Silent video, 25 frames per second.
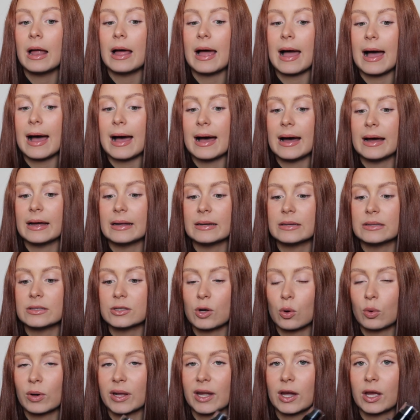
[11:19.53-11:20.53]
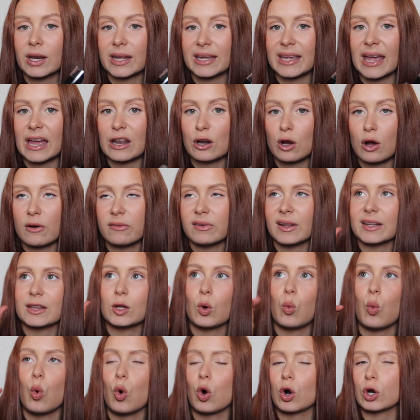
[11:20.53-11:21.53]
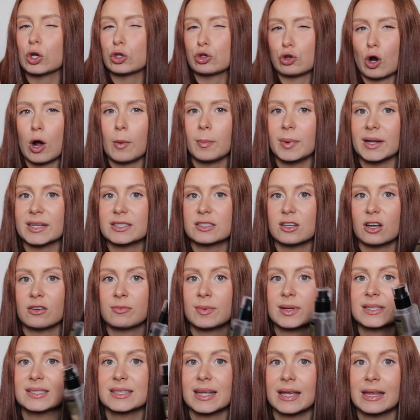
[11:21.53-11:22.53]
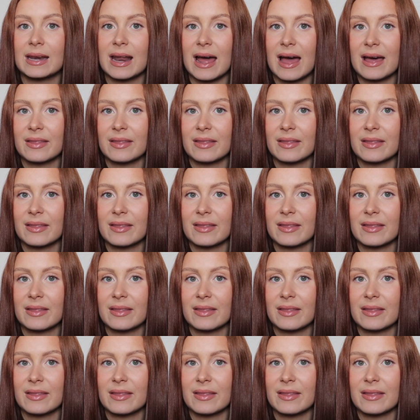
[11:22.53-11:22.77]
and only kind of getting off like the water droplets off my skin,